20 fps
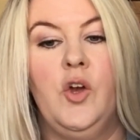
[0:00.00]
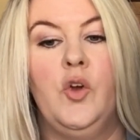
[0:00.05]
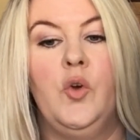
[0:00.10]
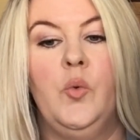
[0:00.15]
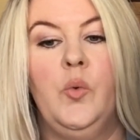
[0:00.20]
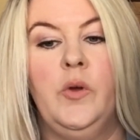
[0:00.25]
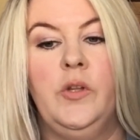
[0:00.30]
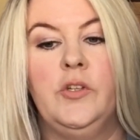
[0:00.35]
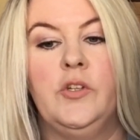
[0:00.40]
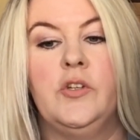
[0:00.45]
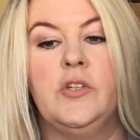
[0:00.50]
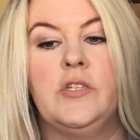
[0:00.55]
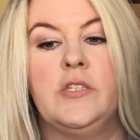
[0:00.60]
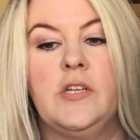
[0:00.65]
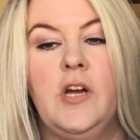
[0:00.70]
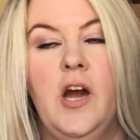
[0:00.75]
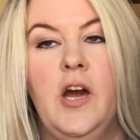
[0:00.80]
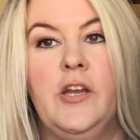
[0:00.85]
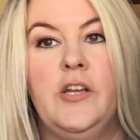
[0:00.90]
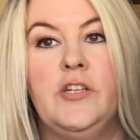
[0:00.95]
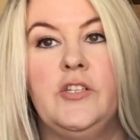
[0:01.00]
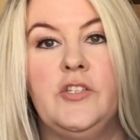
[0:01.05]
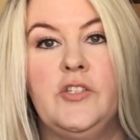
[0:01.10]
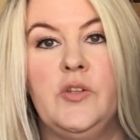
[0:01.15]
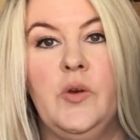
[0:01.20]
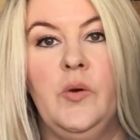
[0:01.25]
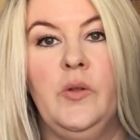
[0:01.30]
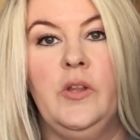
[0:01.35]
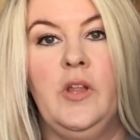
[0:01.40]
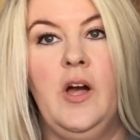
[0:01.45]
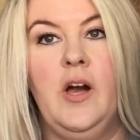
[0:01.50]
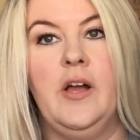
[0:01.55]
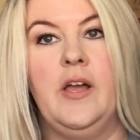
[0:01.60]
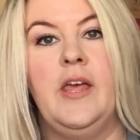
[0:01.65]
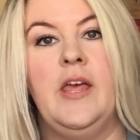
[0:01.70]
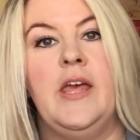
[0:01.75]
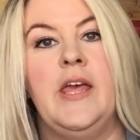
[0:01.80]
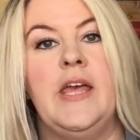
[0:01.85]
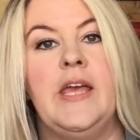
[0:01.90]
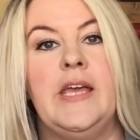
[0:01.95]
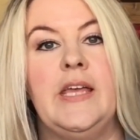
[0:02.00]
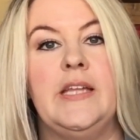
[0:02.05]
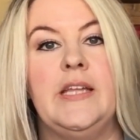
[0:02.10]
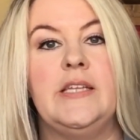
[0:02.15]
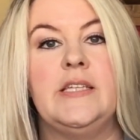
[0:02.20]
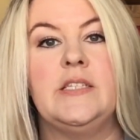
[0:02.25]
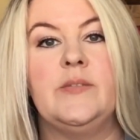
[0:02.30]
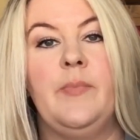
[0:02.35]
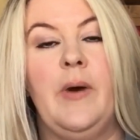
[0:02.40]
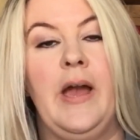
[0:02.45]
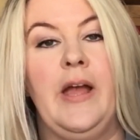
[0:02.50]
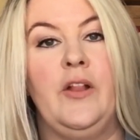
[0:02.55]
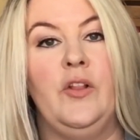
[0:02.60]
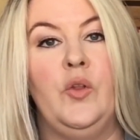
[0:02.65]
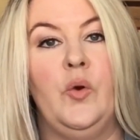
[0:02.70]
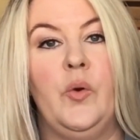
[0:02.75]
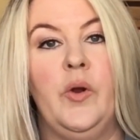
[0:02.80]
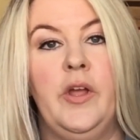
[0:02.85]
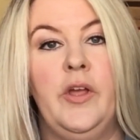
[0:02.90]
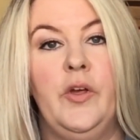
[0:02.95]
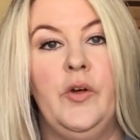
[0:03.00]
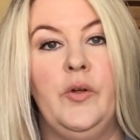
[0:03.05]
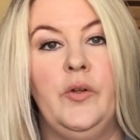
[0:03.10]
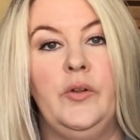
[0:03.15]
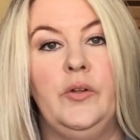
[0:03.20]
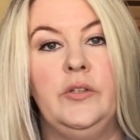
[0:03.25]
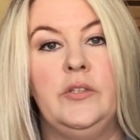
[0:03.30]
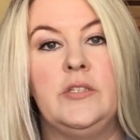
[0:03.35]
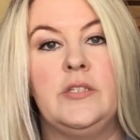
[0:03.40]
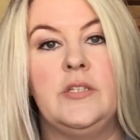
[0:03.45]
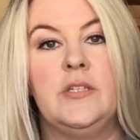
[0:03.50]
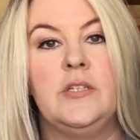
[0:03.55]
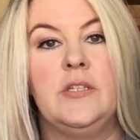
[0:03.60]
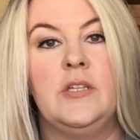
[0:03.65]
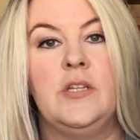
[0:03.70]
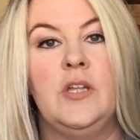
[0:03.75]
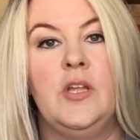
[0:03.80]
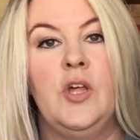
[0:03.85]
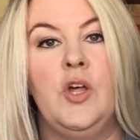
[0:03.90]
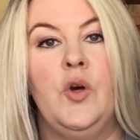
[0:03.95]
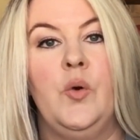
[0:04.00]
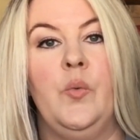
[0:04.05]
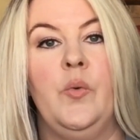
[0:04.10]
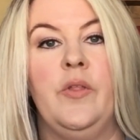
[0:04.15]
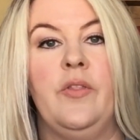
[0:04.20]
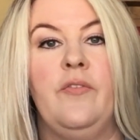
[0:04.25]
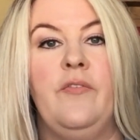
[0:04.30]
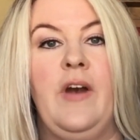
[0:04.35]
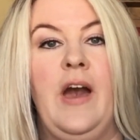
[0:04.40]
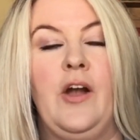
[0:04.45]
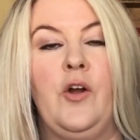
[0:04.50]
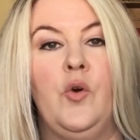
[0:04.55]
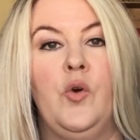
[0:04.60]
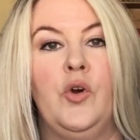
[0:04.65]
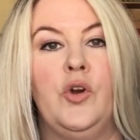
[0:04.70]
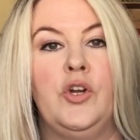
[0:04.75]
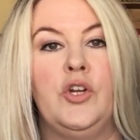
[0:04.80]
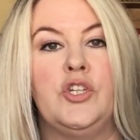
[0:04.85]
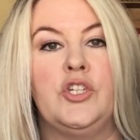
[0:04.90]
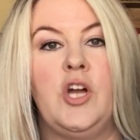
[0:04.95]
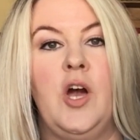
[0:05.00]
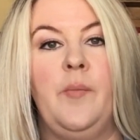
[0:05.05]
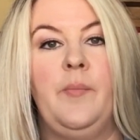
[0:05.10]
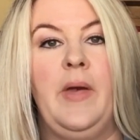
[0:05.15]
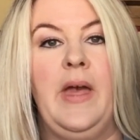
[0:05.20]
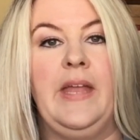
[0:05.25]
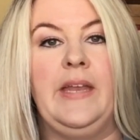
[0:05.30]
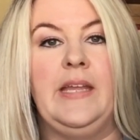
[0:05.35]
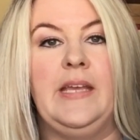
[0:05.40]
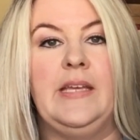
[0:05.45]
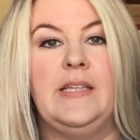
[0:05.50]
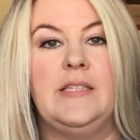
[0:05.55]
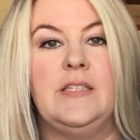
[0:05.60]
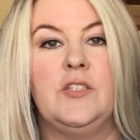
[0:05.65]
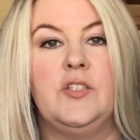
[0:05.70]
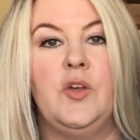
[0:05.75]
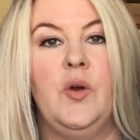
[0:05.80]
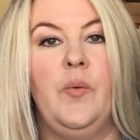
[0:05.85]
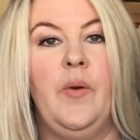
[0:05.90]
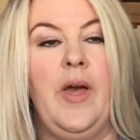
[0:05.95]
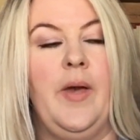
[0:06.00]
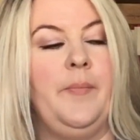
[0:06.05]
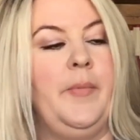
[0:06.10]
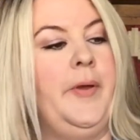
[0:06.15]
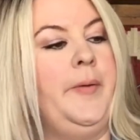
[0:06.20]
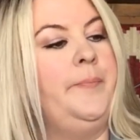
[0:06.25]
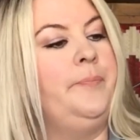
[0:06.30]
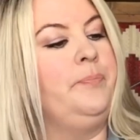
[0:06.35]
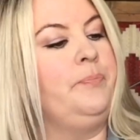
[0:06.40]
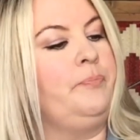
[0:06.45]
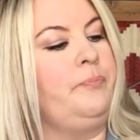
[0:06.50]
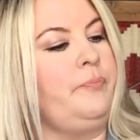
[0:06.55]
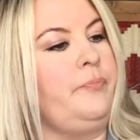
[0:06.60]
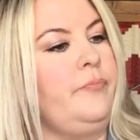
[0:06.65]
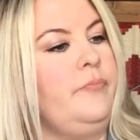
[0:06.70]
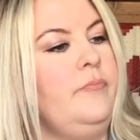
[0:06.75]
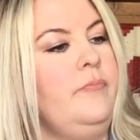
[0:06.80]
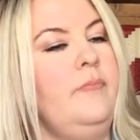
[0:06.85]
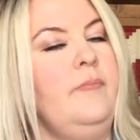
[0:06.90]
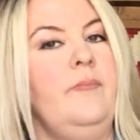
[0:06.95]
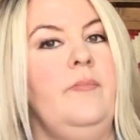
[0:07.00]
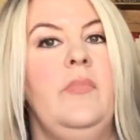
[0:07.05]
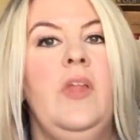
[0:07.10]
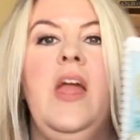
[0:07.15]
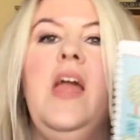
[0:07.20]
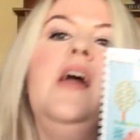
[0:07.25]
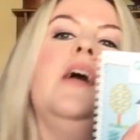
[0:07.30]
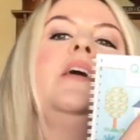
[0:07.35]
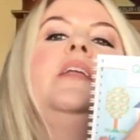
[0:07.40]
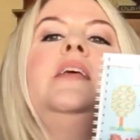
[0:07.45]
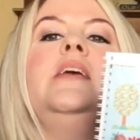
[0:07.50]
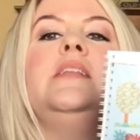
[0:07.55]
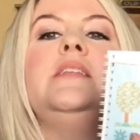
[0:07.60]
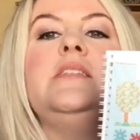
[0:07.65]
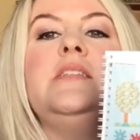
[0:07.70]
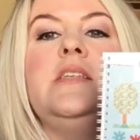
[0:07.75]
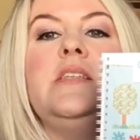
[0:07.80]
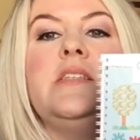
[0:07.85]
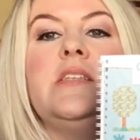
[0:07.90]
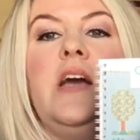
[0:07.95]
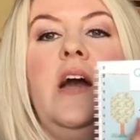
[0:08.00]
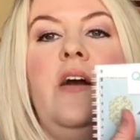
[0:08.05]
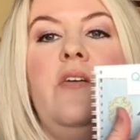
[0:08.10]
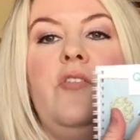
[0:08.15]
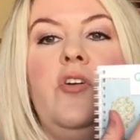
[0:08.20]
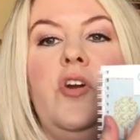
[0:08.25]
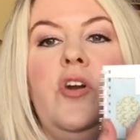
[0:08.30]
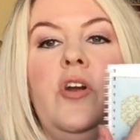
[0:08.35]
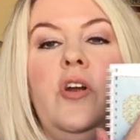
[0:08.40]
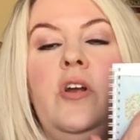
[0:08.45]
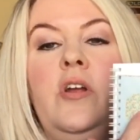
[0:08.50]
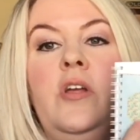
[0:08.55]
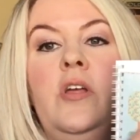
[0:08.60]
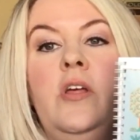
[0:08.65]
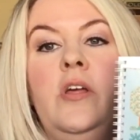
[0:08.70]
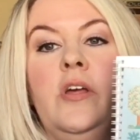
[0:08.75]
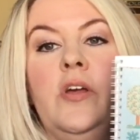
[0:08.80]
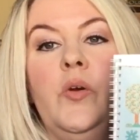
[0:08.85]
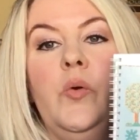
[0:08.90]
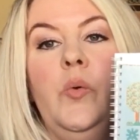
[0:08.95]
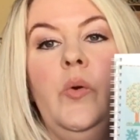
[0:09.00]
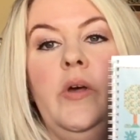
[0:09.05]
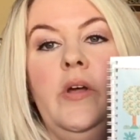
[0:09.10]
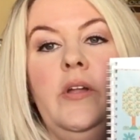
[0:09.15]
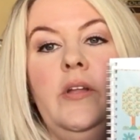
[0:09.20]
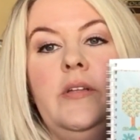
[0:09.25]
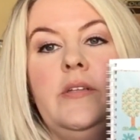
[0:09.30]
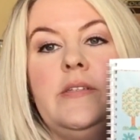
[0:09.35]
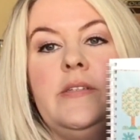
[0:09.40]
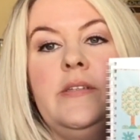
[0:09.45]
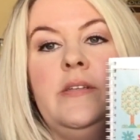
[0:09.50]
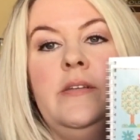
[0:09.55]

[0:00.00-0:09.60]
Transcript: Quilter's Cottage Sew Along. It is by Lori Holt with Fat Quarter Shop and It's So Emma. And it's this cover quilt.